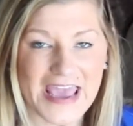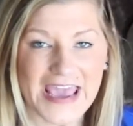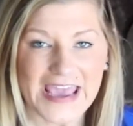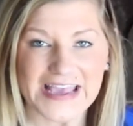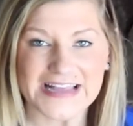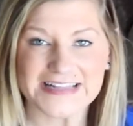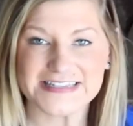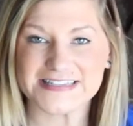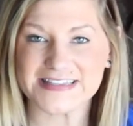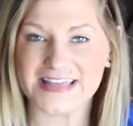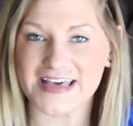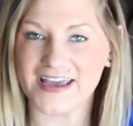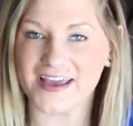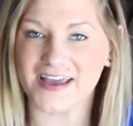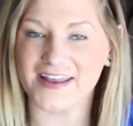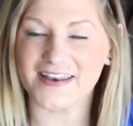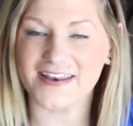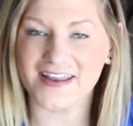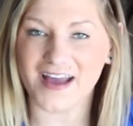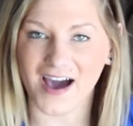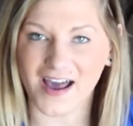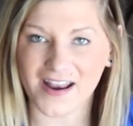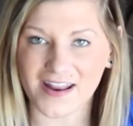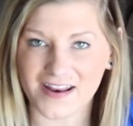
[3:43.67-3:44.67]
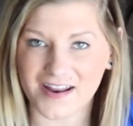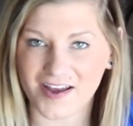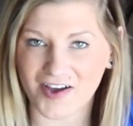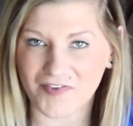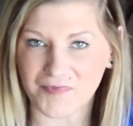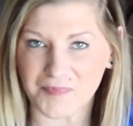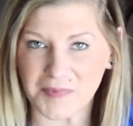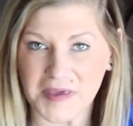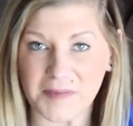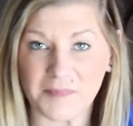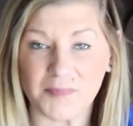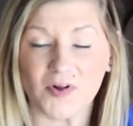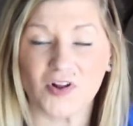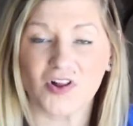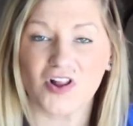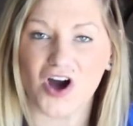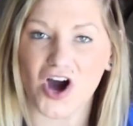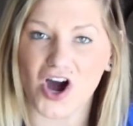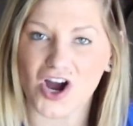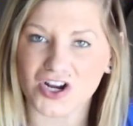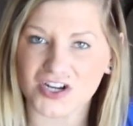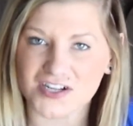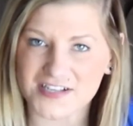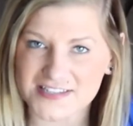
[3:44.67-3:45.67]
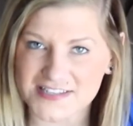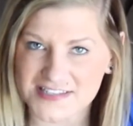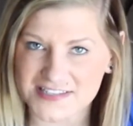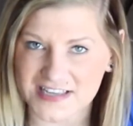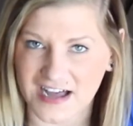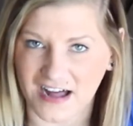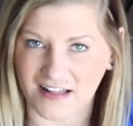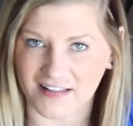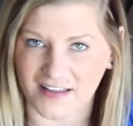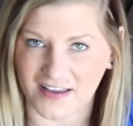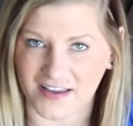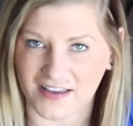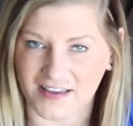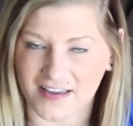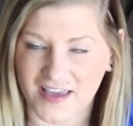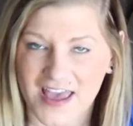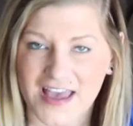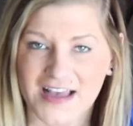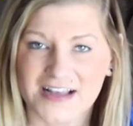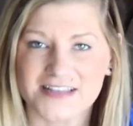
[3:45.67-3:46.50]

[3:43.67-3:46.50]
it's that not enough people are selling